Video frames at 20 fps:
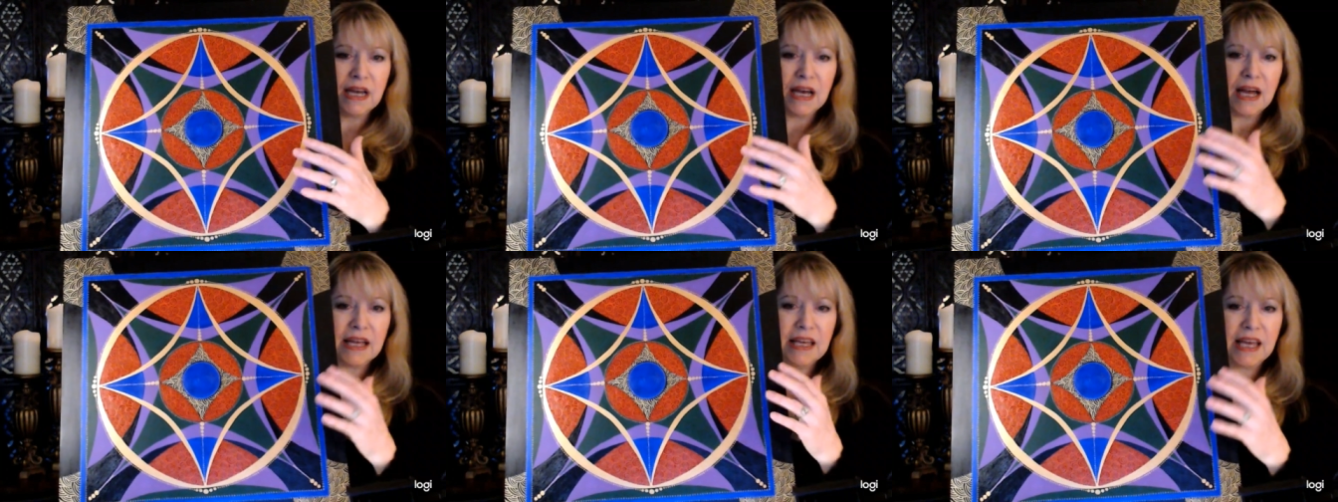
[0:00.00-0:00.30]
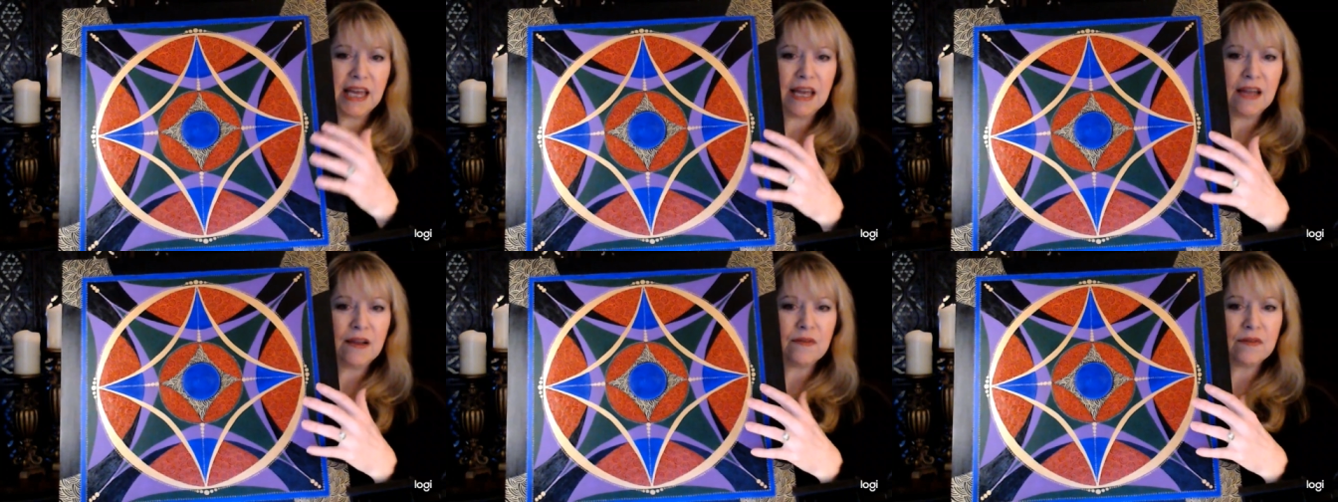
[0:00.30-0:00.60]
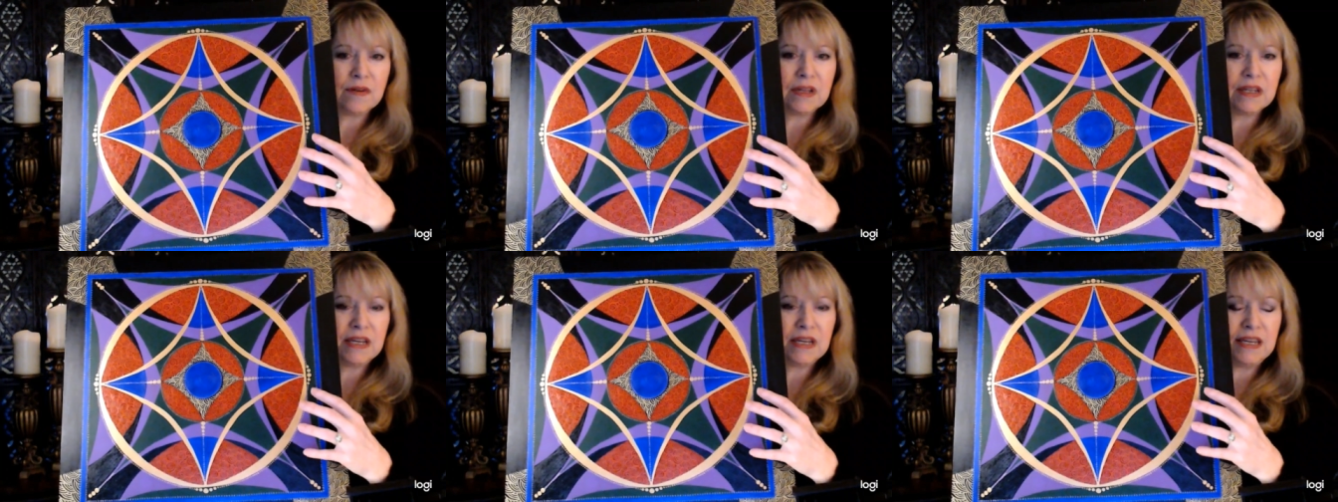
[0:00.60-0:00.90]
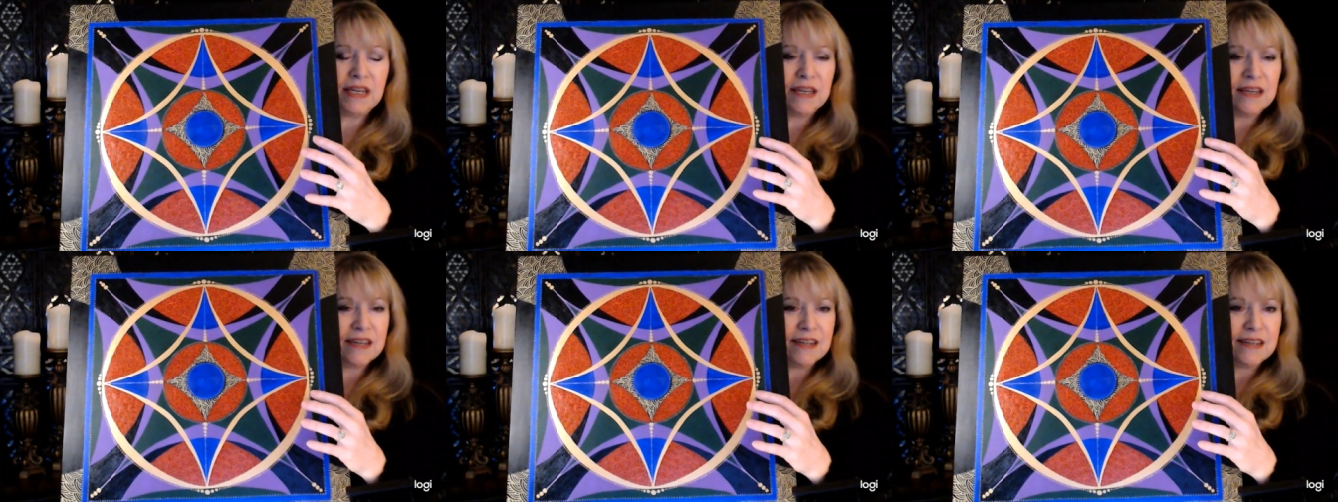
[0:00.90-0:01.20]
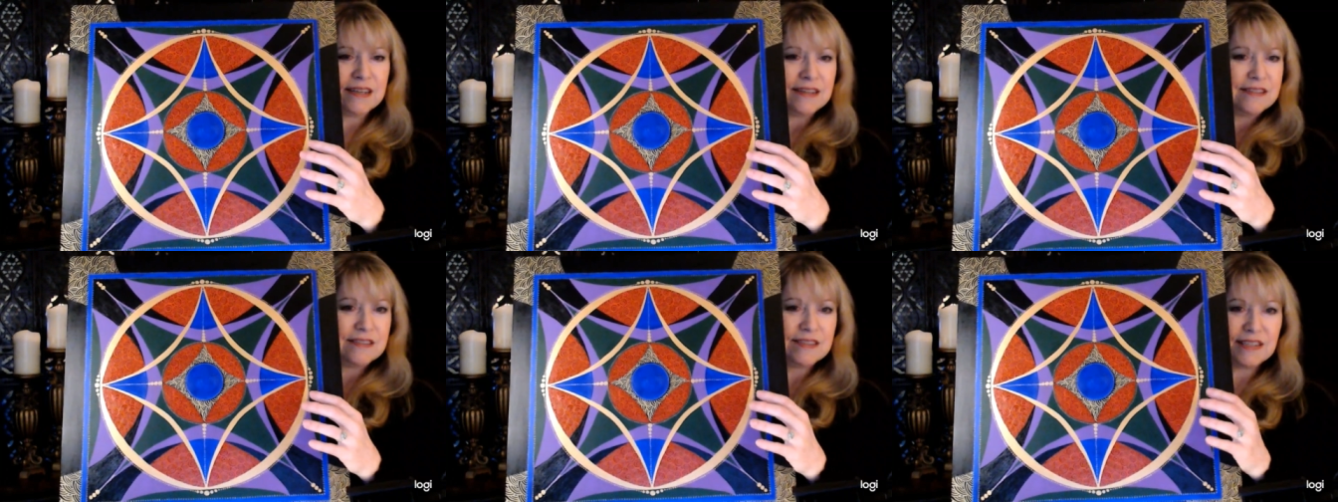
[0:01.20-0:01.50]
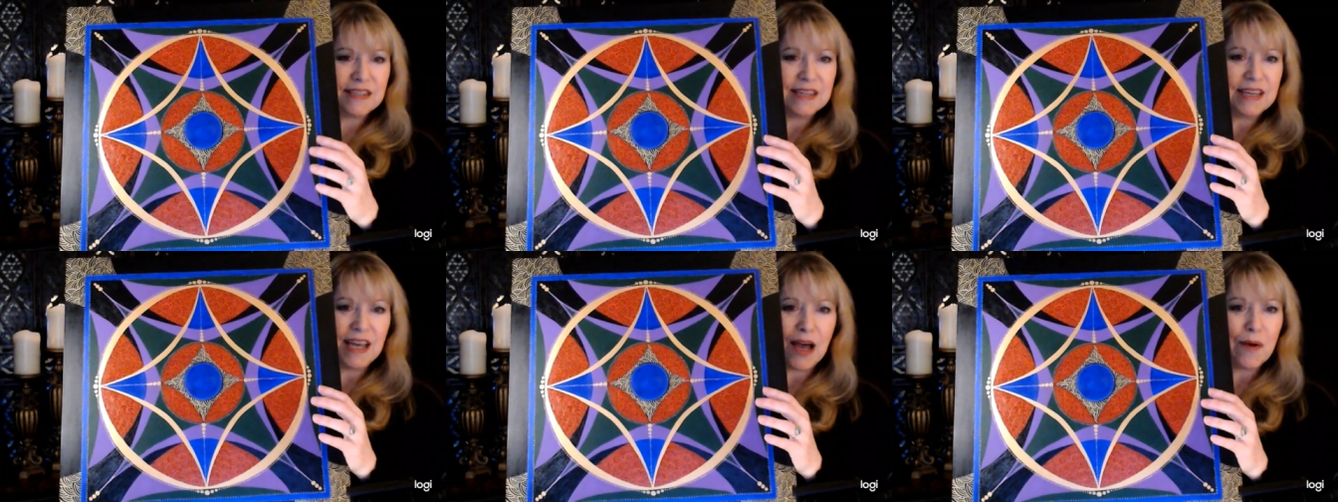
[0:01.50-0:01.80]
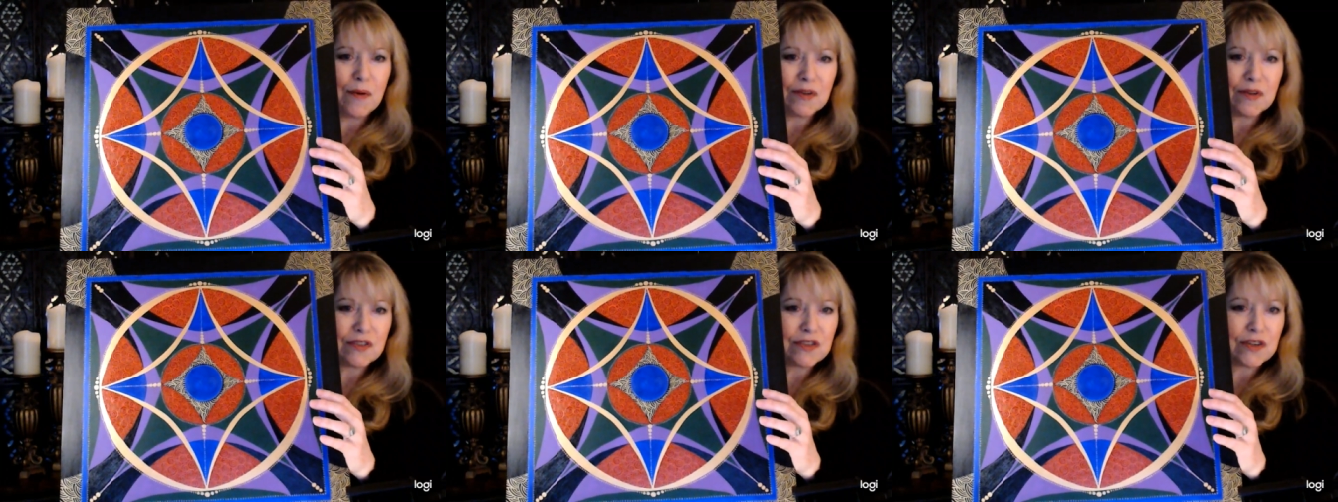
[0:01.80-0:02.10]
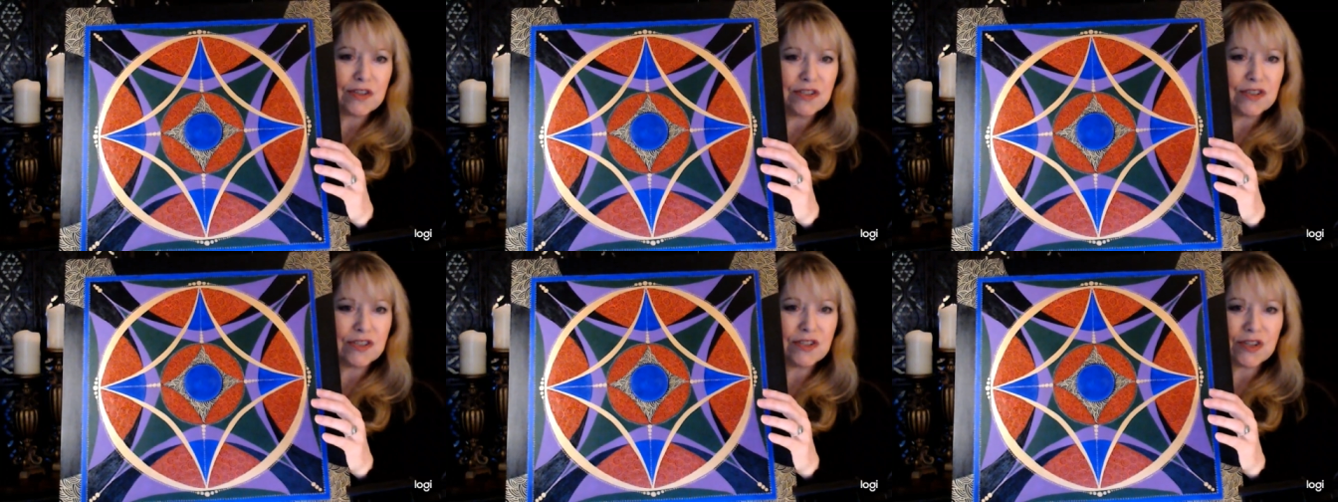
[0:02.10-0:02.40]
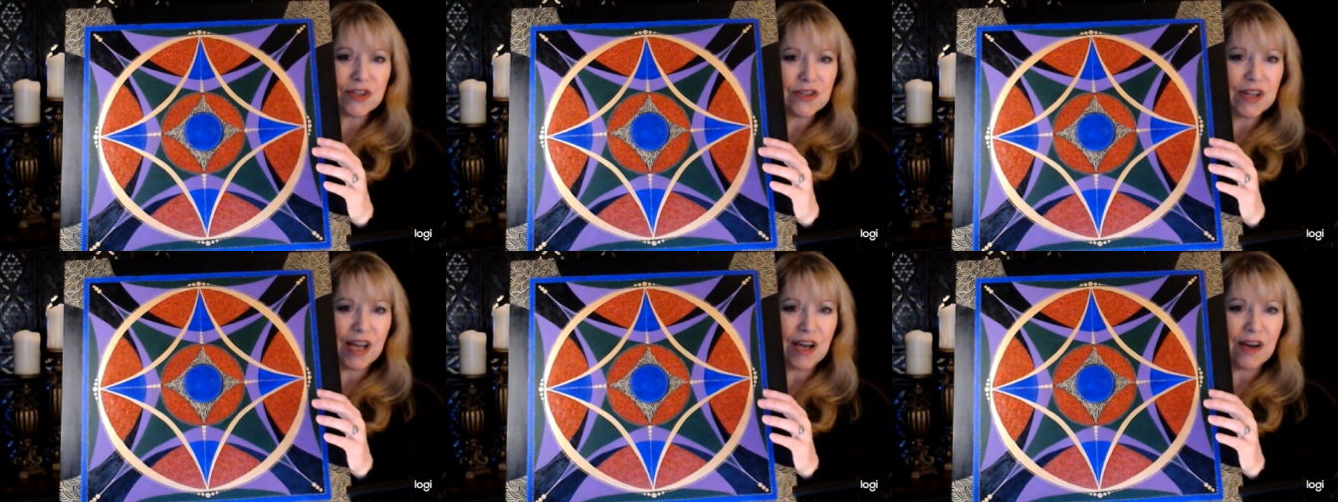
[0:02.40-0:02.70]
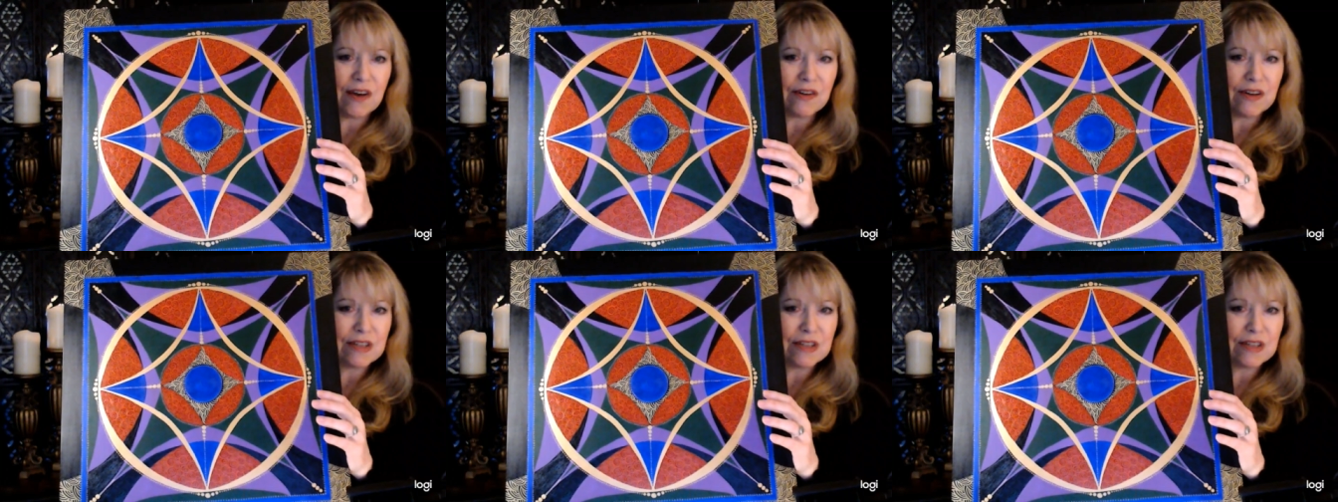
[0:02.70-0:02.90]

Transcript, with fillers: I can't really see how it's going to turn out.